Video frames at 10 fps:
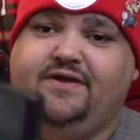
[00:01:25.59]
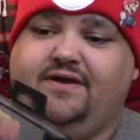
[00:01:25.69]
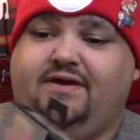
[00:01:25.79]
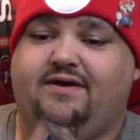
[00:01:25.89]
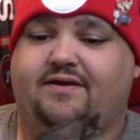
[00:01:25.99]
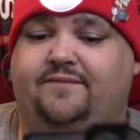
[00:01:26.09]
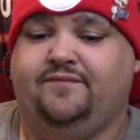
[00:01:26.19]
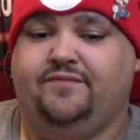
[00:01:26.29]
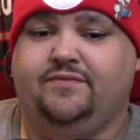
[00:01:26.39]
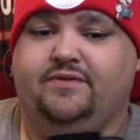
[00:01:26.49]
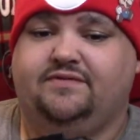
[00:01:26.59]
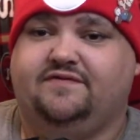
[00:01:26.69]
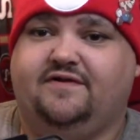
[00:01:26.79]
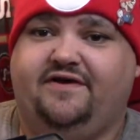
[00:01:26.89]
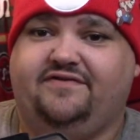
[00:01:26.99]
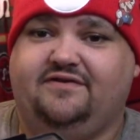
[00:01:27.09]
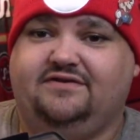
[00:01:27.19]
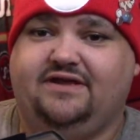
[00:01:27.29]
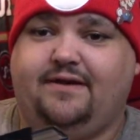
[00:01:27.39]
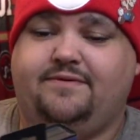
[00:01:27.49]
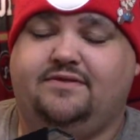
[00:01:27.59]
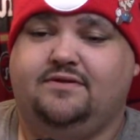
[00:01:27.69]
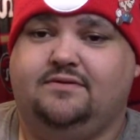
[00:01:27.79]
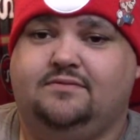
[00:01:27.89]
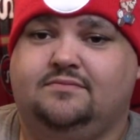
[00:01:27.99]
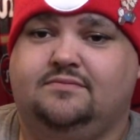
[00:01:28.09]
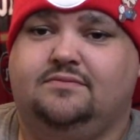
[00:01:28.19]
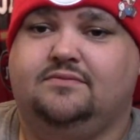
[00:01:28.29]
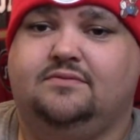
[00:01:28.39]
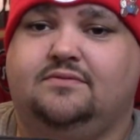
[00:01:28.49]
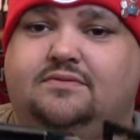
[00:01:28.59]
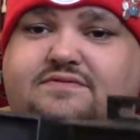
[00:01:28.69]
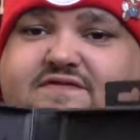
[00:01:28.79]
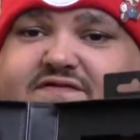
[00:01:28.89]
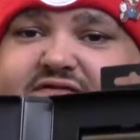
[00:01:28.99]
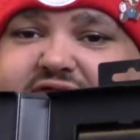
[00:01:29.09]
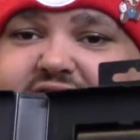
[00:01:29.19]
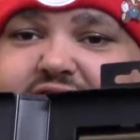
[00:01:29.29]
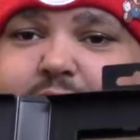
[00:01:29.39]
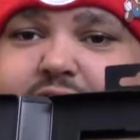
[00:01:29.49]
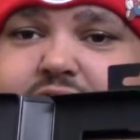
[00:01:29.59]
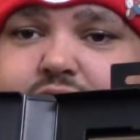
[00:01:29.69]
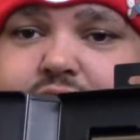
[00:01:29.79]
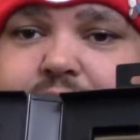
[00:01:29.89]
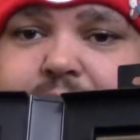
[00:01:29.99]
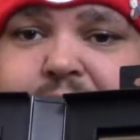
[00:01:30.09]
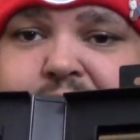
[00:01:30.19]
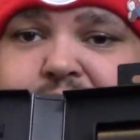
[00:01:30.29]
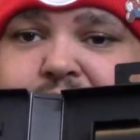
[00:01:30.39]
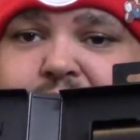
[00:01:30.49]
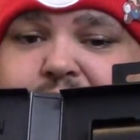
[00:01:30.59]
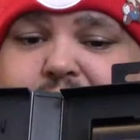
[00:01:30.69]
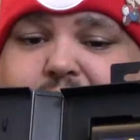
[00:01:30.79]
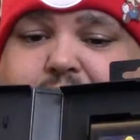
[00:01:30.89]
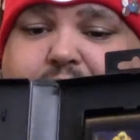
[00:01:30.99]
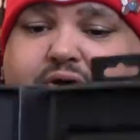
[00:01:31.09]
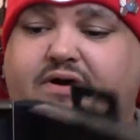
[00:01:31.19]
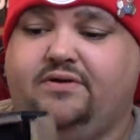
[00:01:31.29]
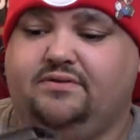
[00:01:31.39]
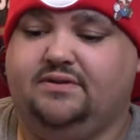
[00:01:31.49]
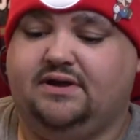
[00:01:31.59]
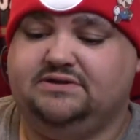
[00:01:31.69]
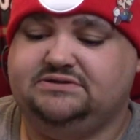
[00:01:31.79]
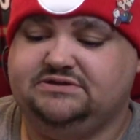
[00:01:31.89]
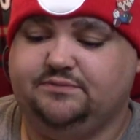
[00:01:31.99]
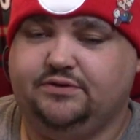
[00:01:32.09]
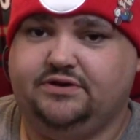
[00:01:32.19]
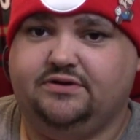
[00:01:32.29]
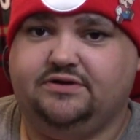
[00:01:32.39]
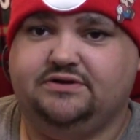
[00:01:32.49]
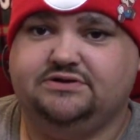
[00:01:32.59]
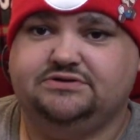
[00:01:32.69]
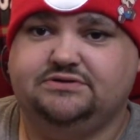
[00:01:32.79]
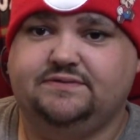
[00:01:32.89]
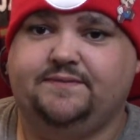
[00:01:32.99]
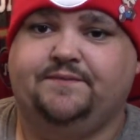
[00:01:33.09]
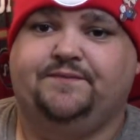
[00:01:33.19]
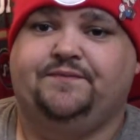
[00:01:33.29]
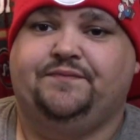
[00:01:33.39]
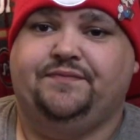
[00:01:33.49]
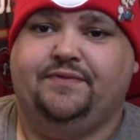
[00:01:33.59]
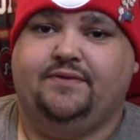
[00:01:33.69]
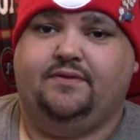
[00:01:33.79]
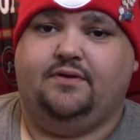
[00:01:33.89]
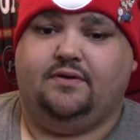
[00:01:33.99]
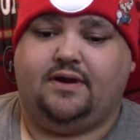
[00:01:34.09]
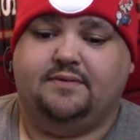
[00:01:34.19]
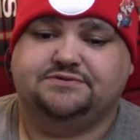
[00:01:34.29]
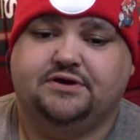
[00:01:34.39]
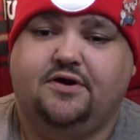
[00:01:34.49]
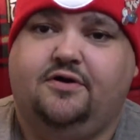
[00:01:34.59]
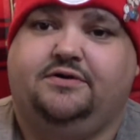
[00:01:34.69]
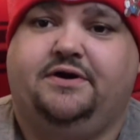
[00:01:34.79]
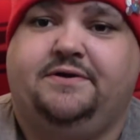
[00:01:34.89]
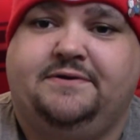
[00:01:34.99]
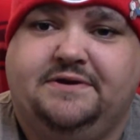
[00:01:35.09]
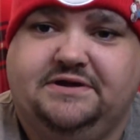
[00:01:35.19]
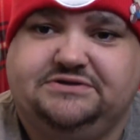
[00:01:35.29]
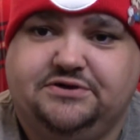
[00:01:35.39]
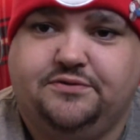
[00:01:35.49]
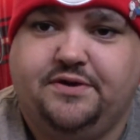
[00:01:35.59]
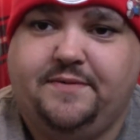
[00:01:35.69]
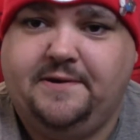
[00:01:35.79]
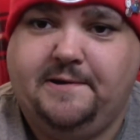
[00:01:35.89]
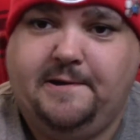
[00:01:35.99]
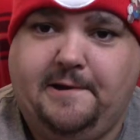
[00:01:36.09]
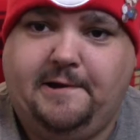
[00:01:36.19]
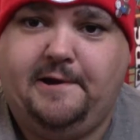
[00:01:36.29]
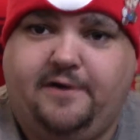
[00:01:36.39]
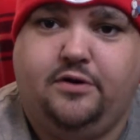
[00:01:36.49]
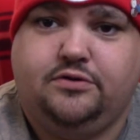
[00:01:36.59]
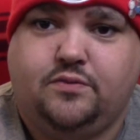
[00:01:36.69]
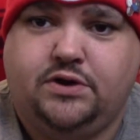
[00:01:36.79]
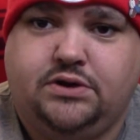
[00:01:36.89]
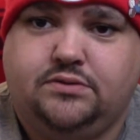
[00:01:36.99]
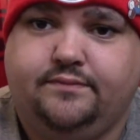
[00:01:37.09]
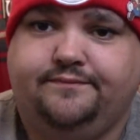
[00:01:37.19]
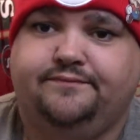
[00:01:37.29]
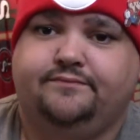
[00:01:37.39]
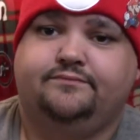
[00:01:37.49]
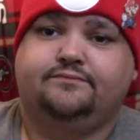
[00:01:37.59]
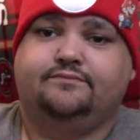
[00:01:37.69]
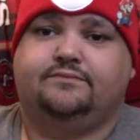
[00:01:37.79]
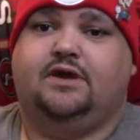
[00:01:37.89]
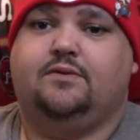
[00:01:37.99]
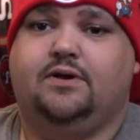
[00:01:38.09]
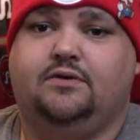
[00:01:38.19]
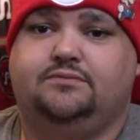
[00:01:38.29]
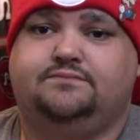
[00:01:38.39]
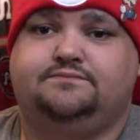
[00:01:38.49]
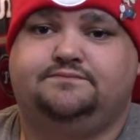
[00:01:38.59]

Yeah, still has the little tabby thing, just doesn't have the manual. But the case is in pretty good condition. Okay, I'm sorry, hold on, it's annoying me. Earthquake! There we go.